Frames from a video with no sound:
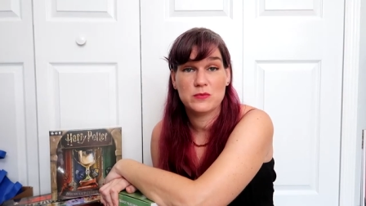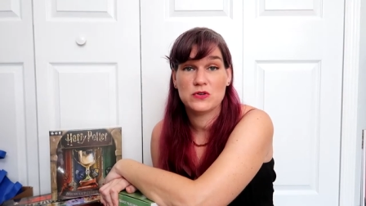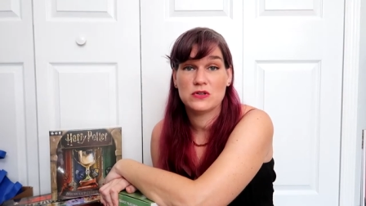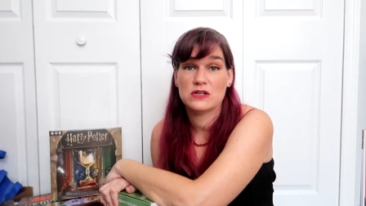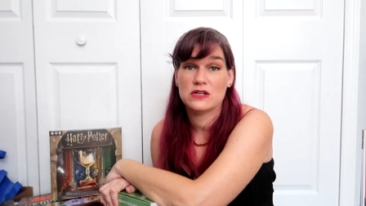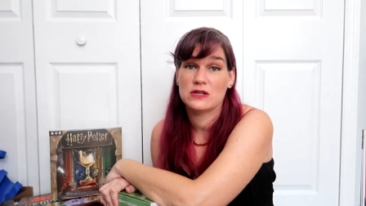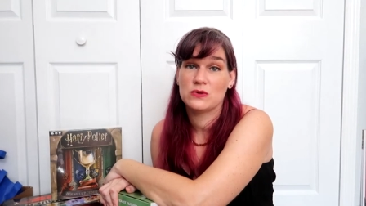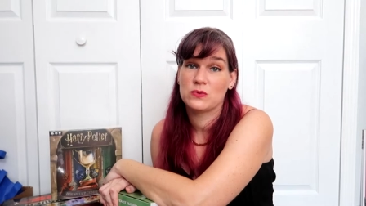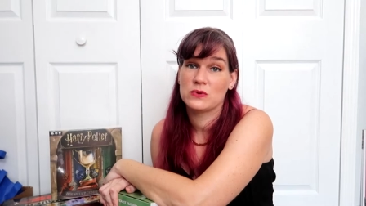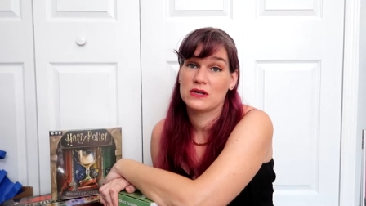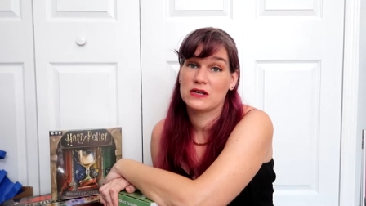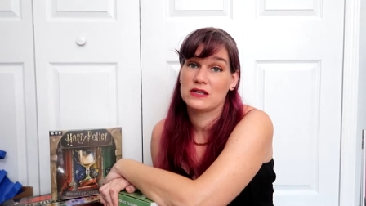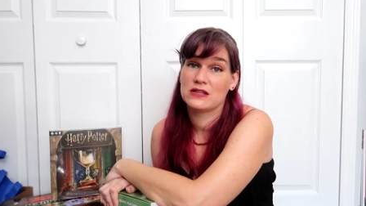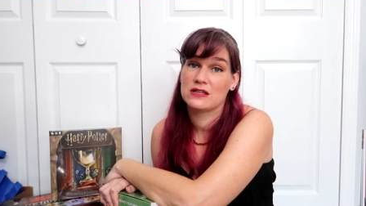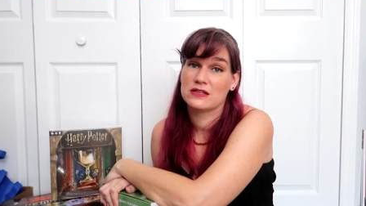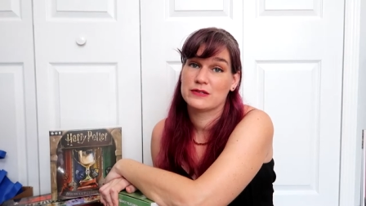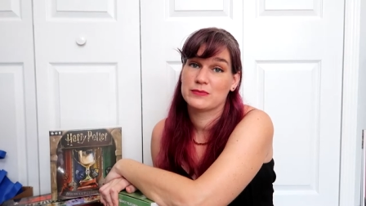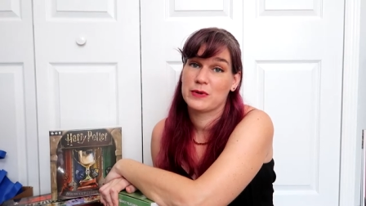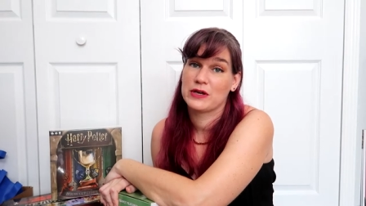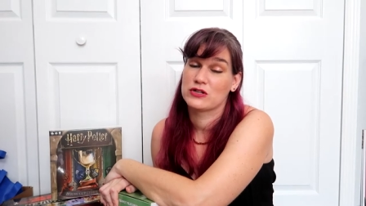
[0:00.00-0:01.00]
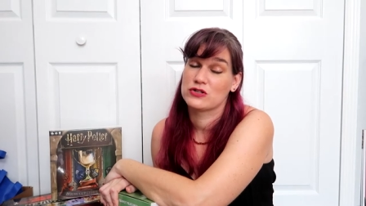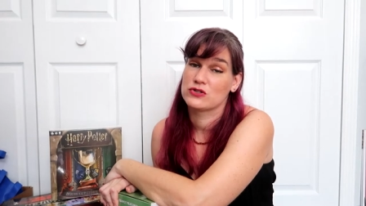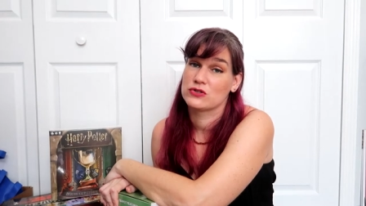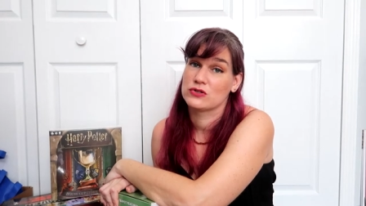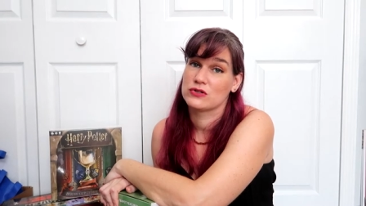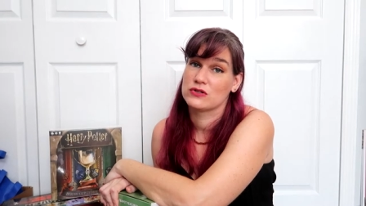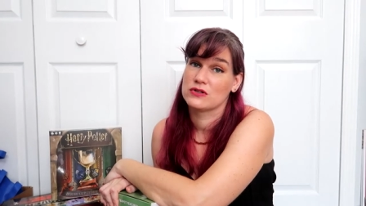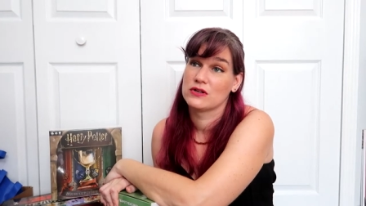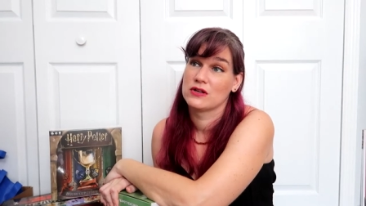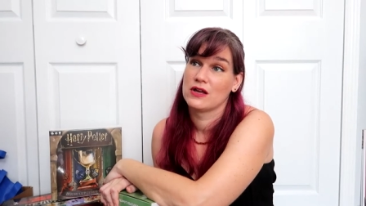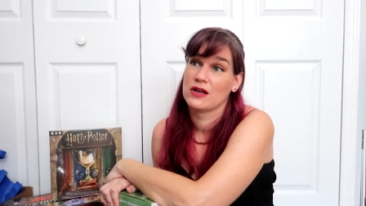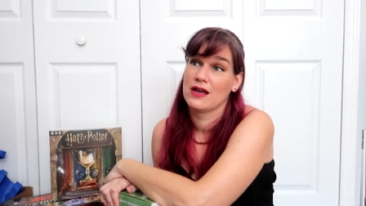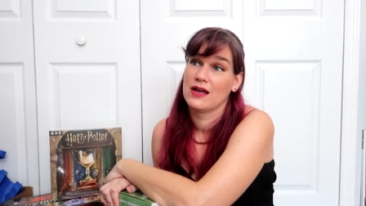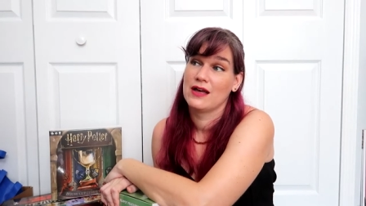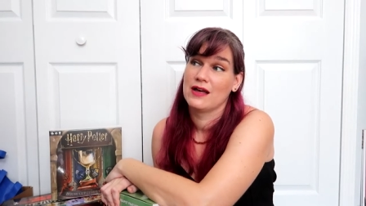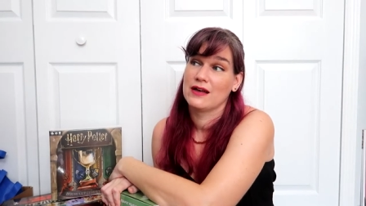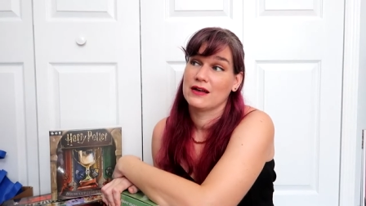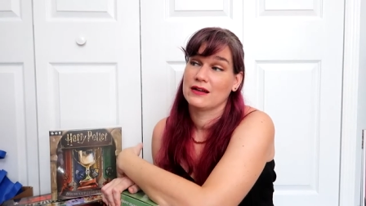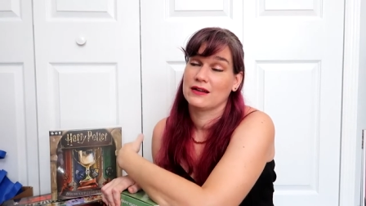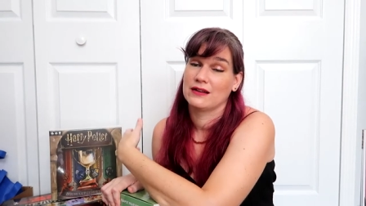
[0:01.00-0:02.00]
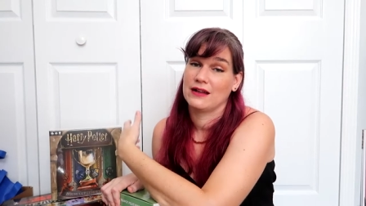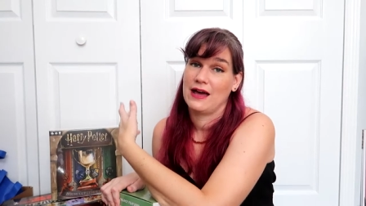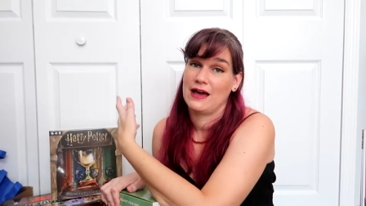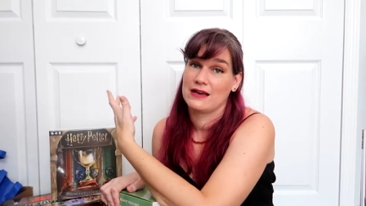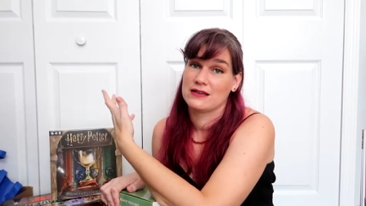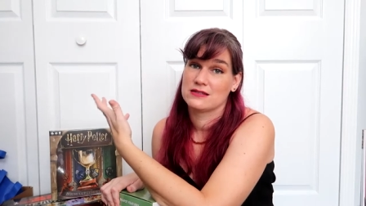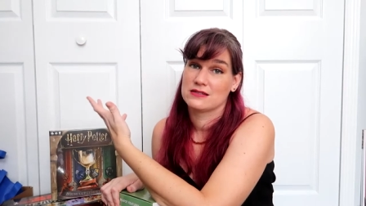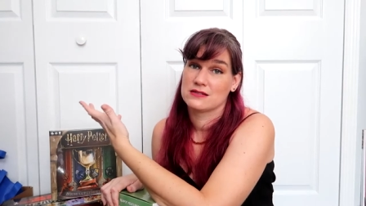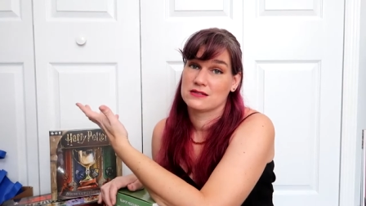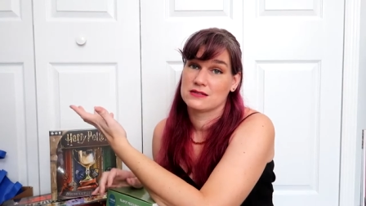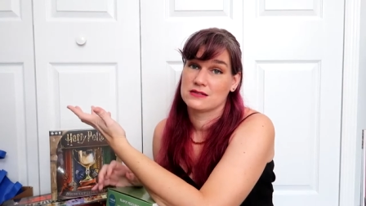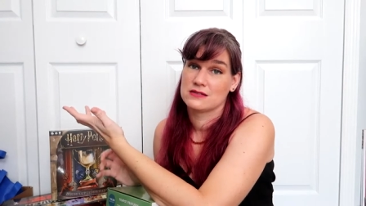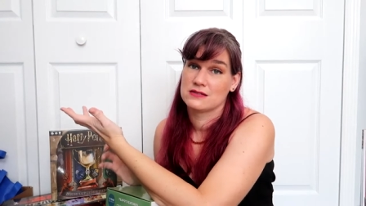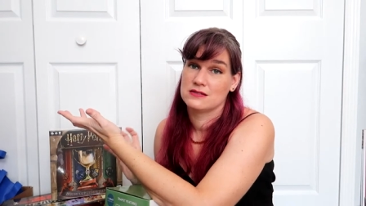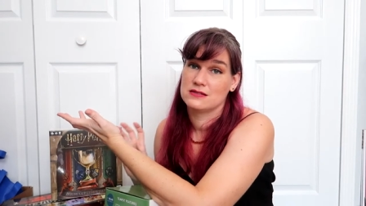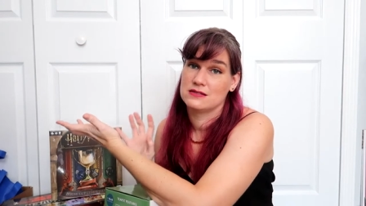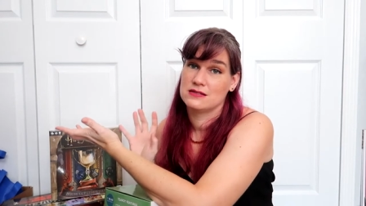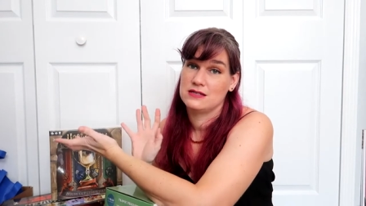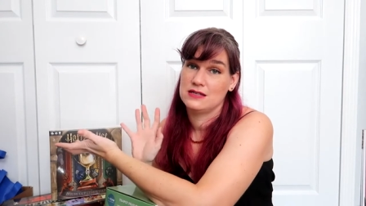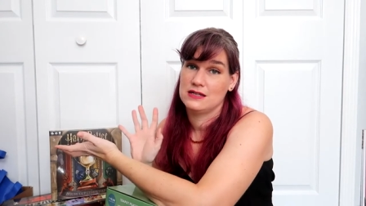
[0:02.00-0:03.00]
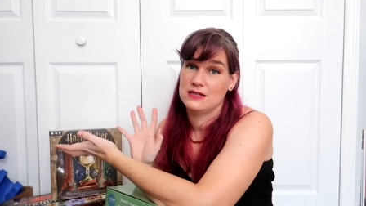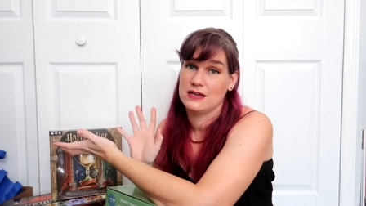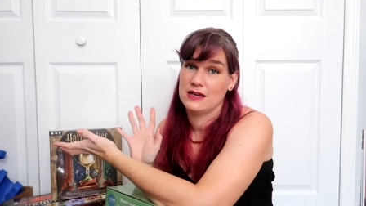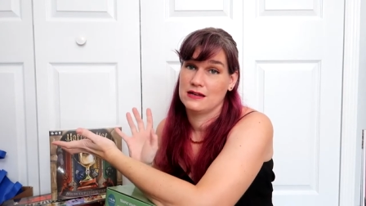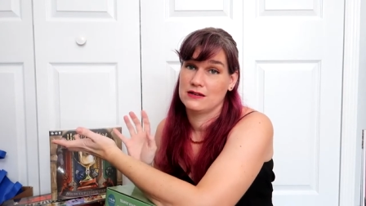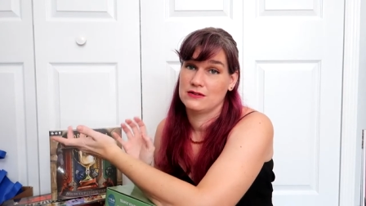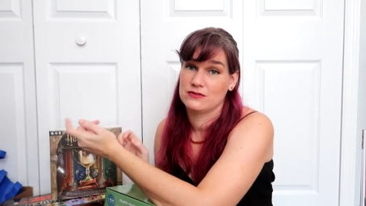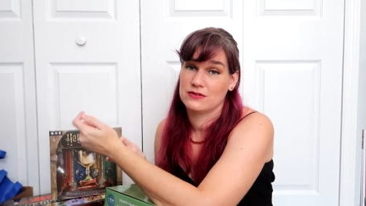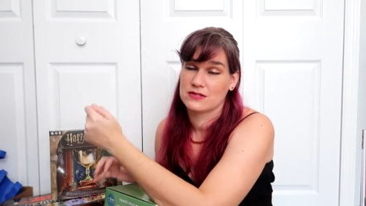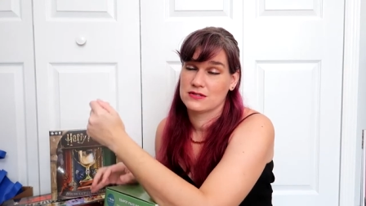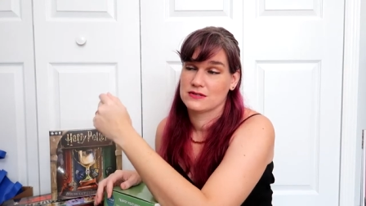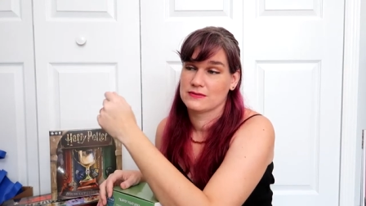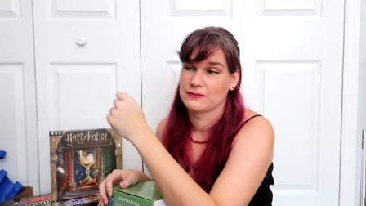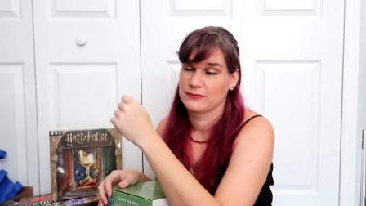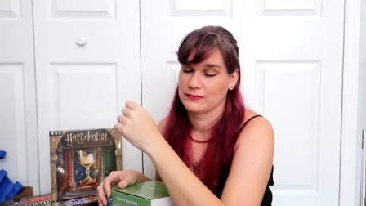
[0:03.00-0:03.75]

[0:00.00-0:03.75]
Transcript: you need one of the special glass tea kettles.